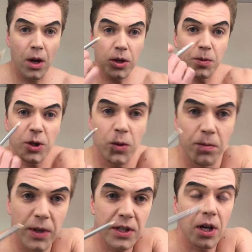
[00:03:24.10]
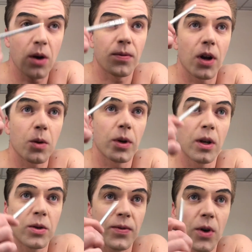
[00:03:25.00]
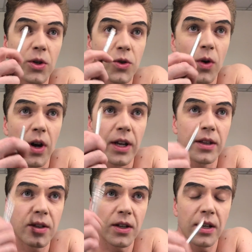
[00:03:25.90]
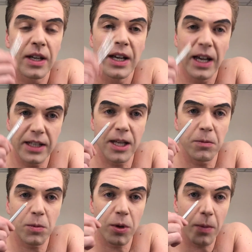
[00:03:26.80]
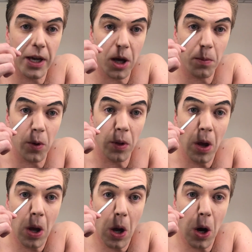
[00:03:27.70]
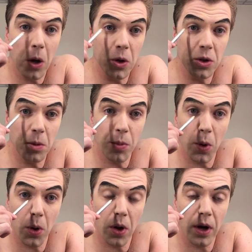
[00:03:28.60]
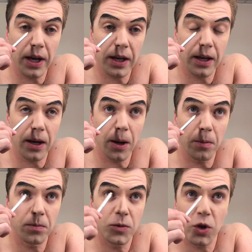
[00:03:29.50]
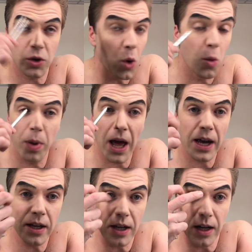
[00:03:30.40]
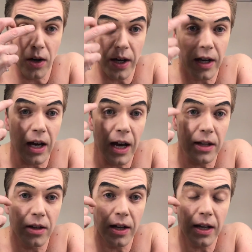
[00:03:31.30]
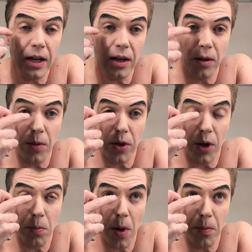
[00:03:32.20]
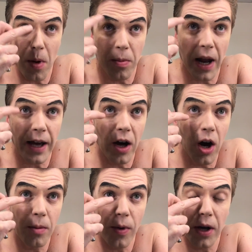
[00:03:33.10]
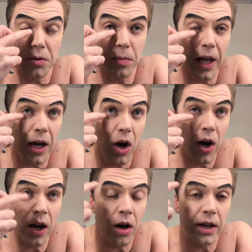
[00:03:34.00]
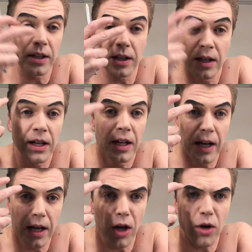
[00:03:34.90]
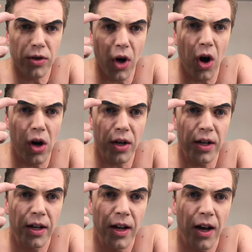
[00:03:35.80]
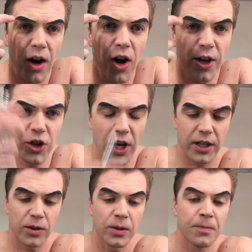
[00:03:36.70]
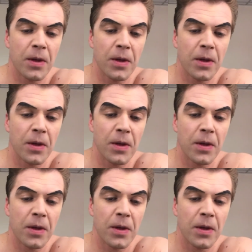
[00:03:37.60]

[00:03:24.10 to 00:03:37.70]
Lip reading: especially with myself, like when I was first trying to attempt to put the makeup on, I used to put like just all black, and like I had like black eyebrows, black eyeliner, and like dark eyeshadow.